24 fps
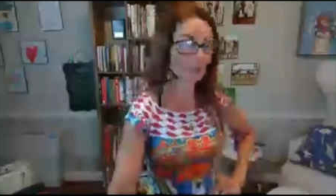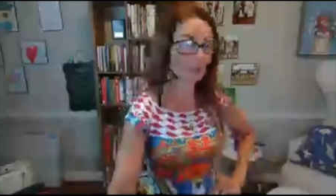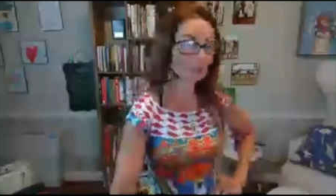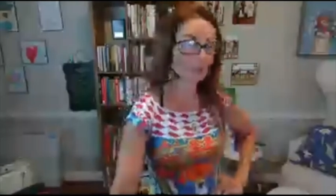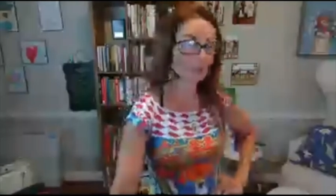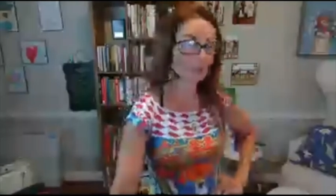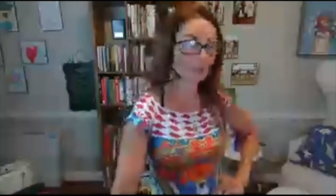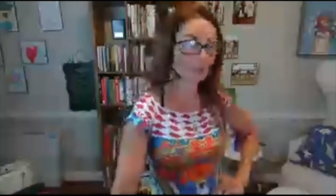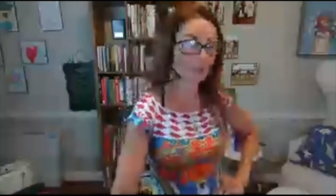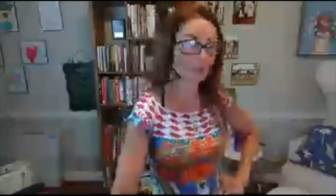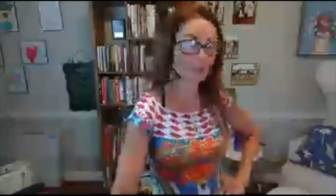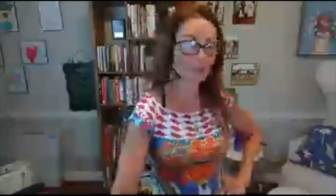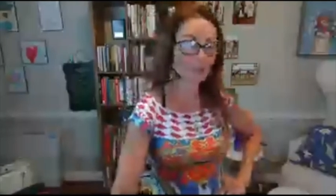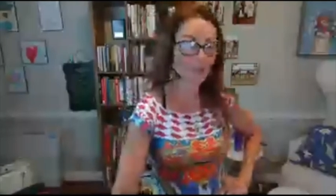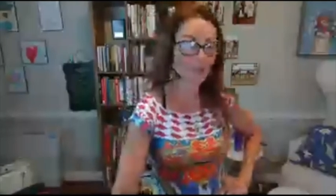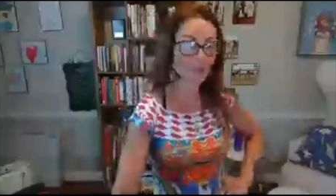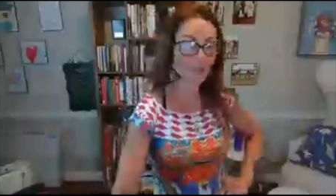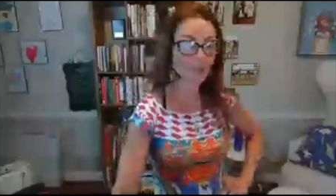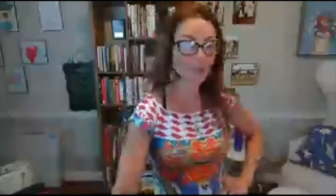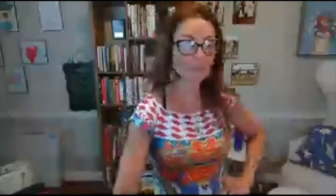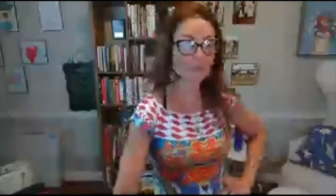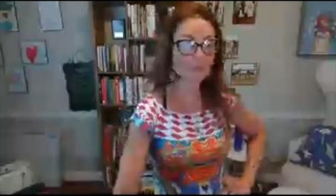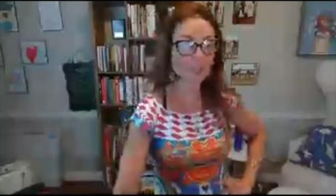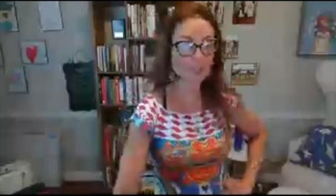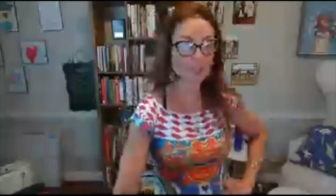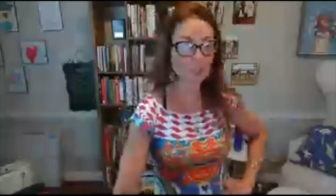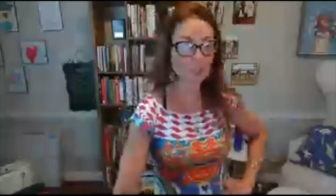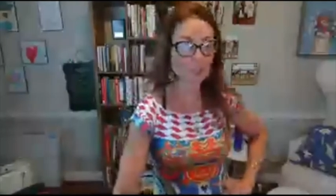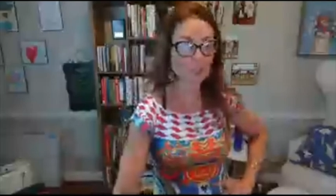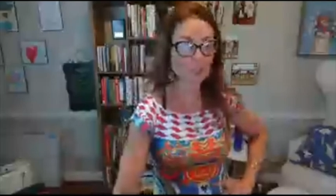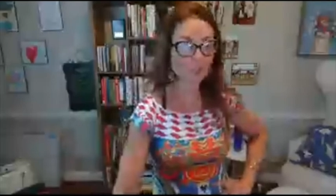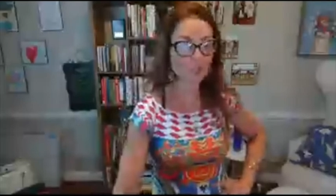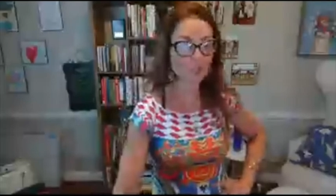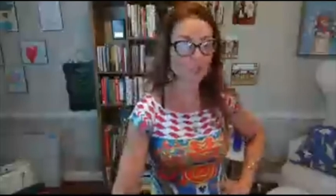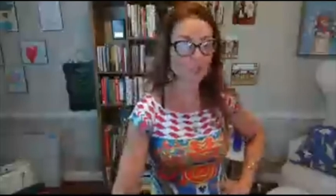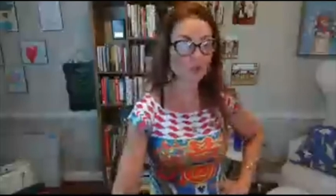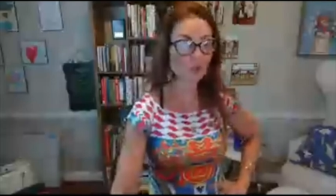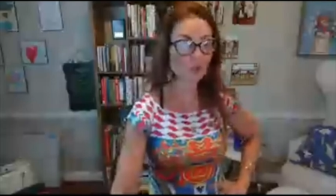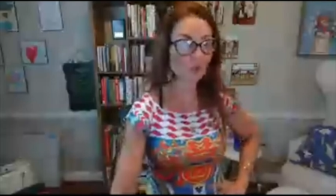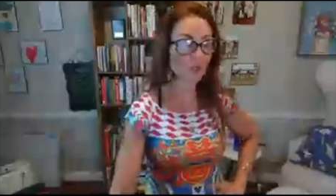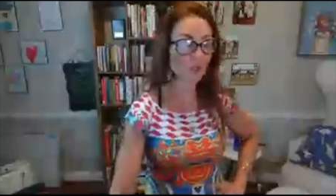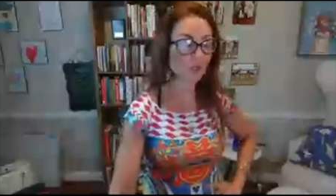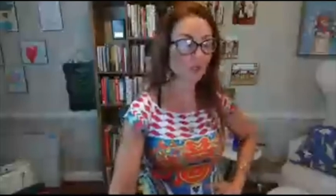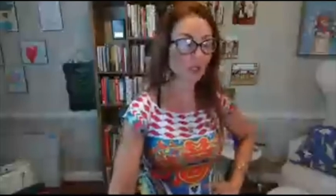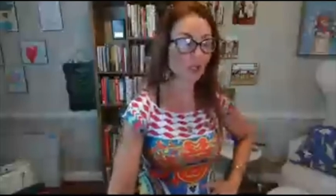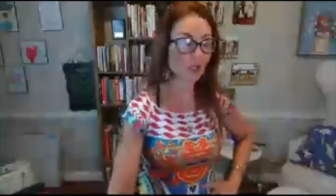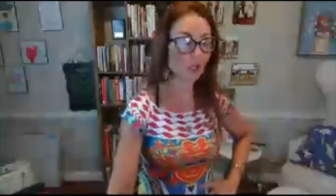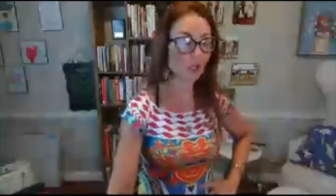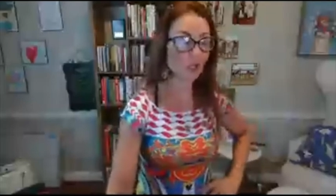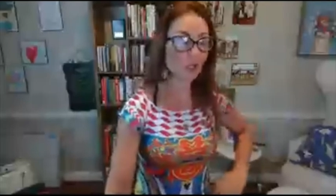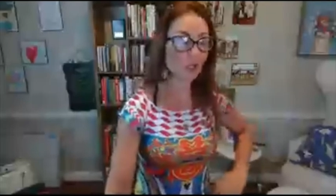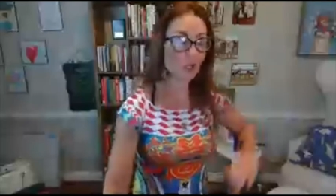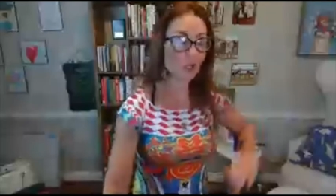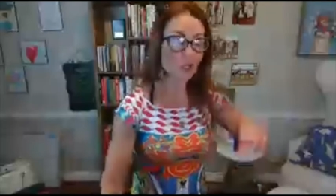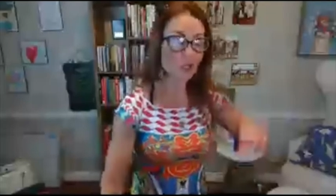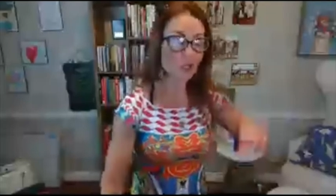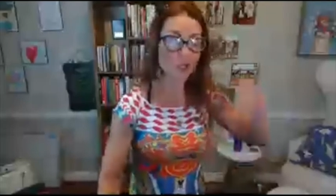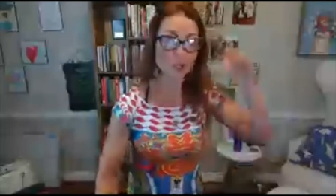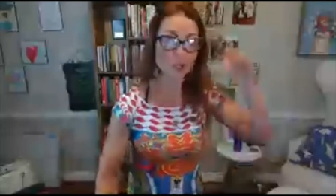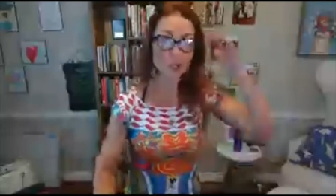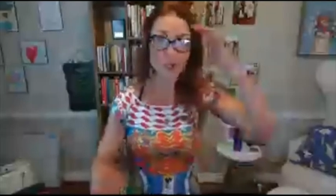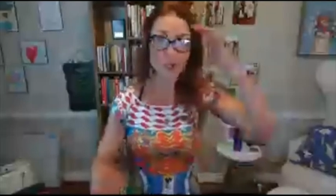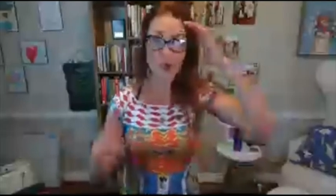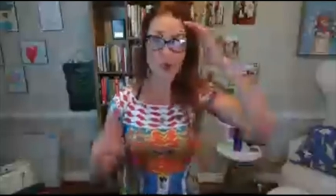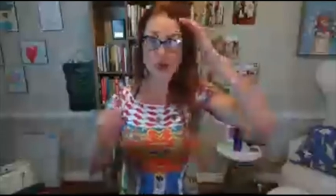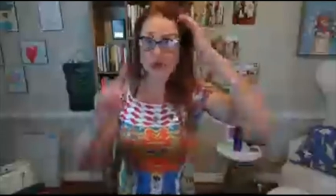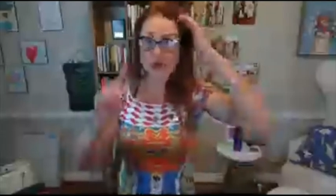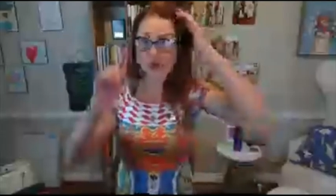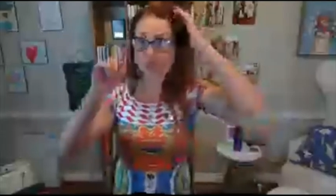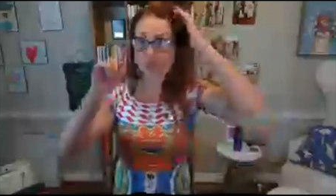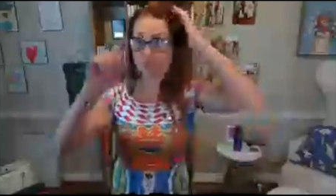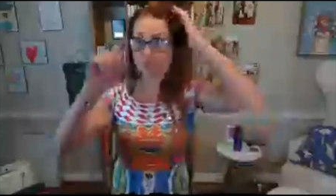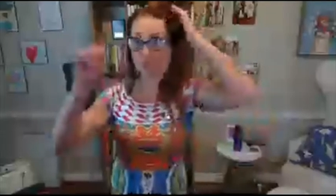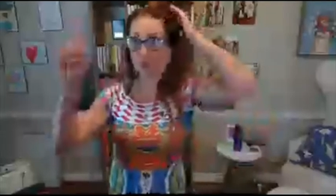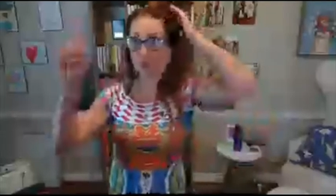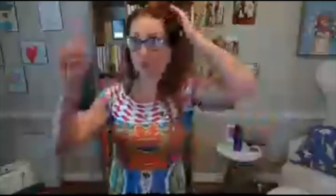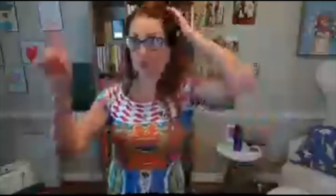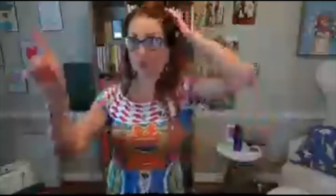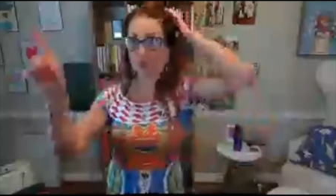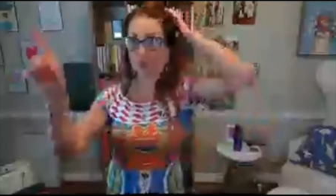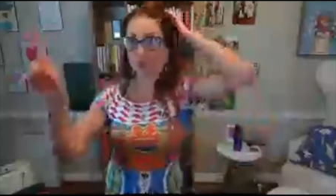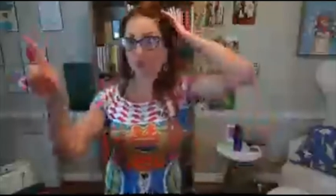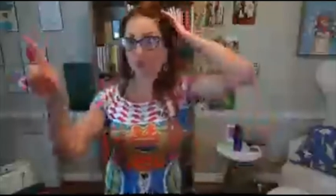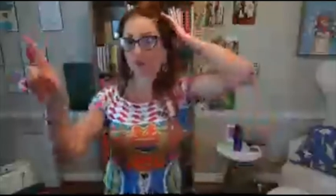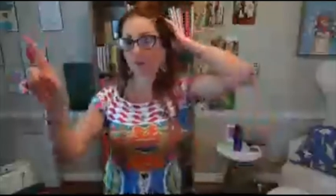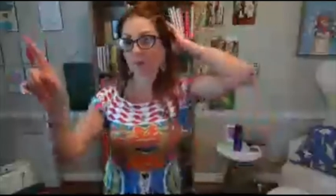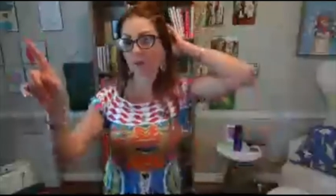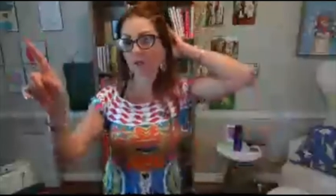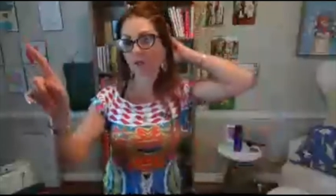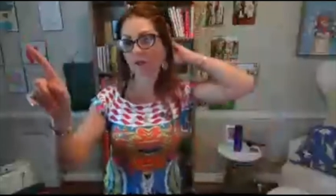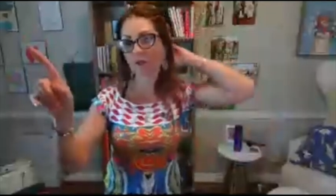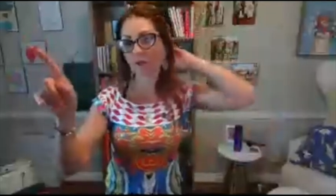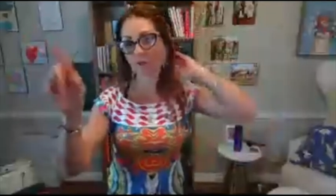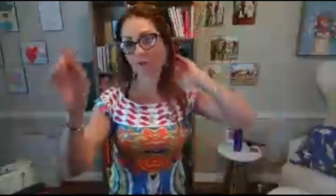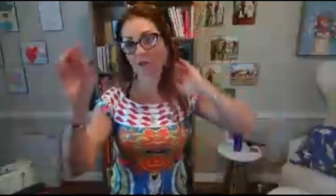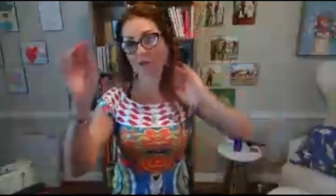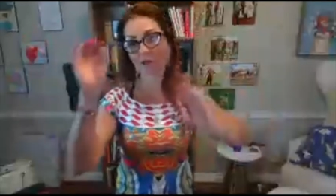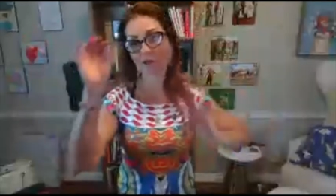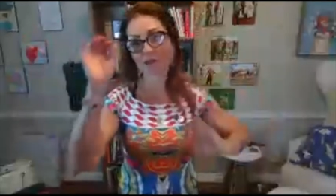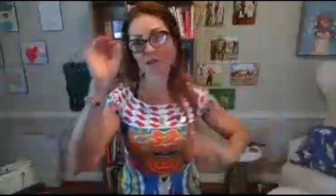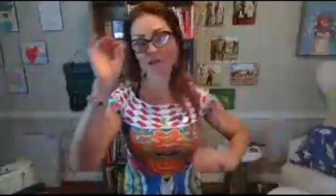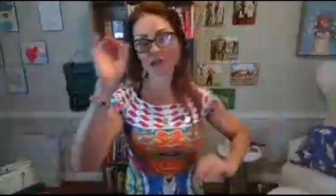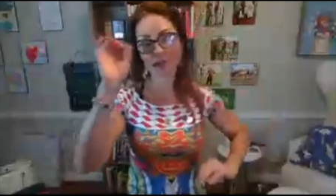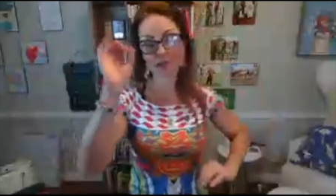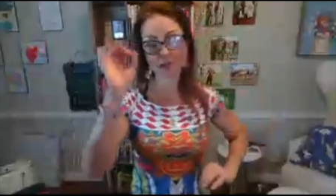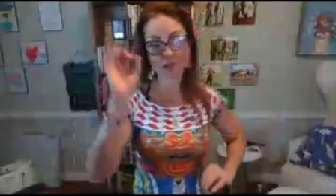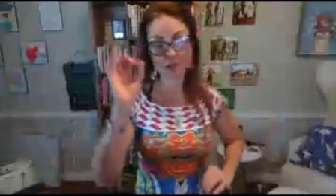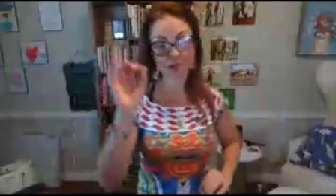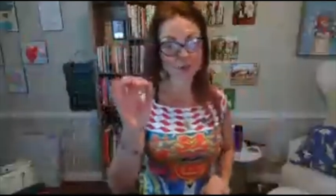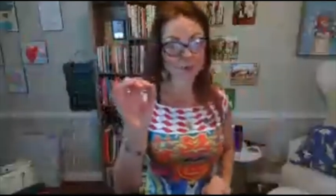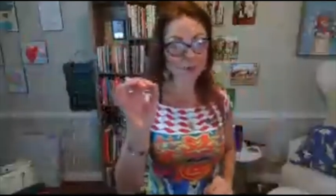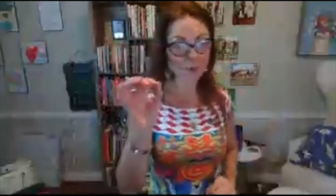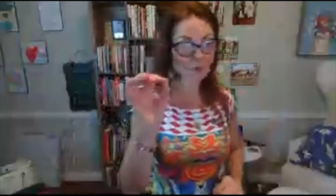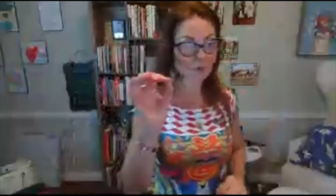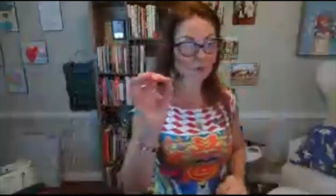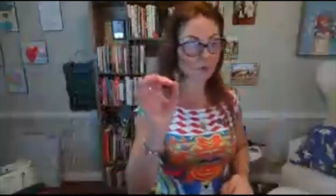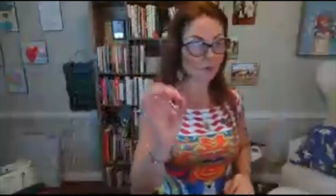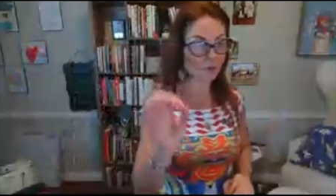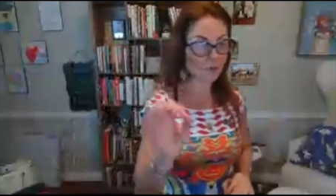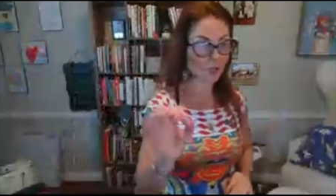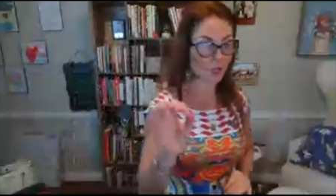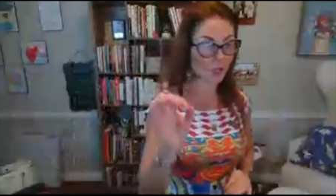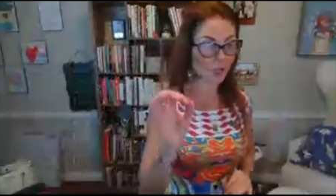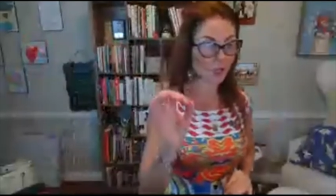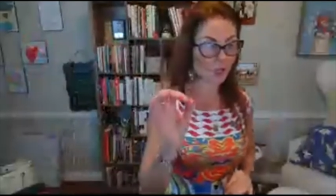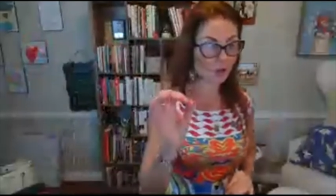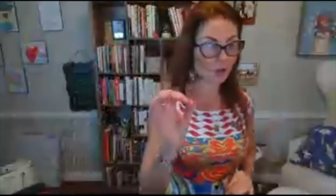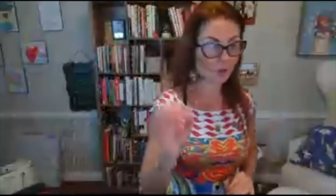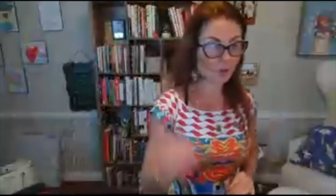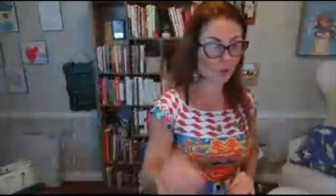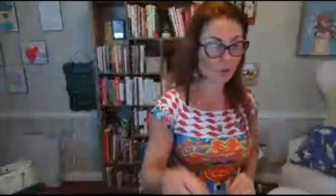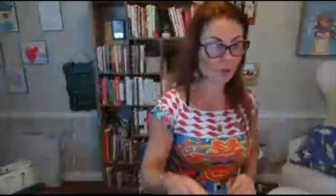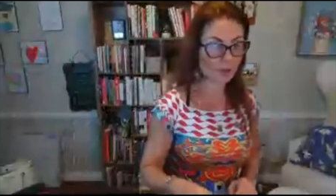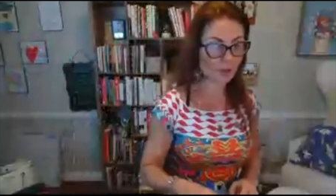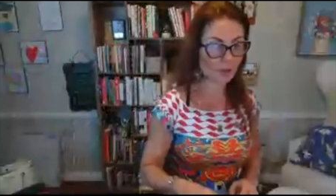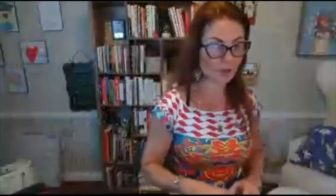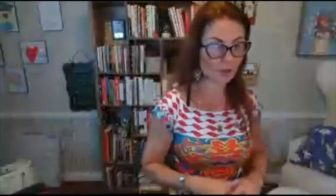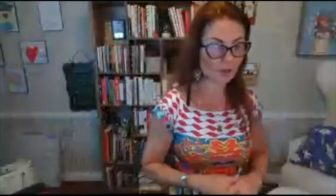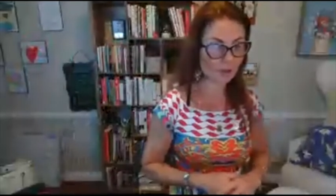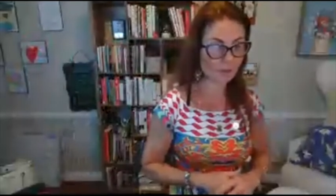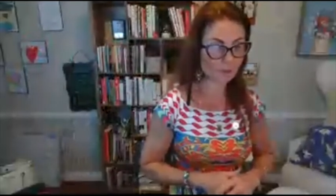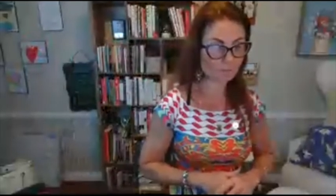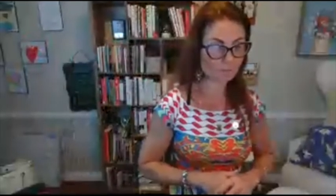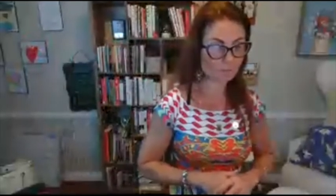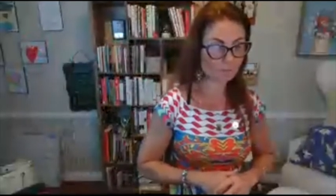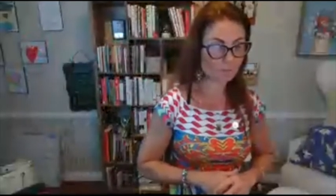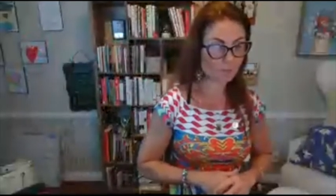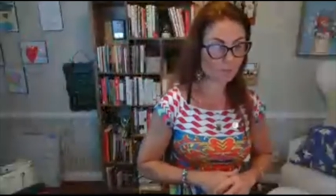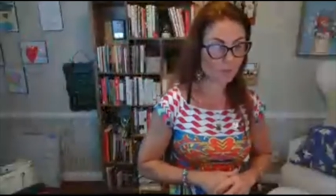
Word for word: There is a webinar coming up. Make sure that you're going to watch for this webinar because it's going to be free a webinar.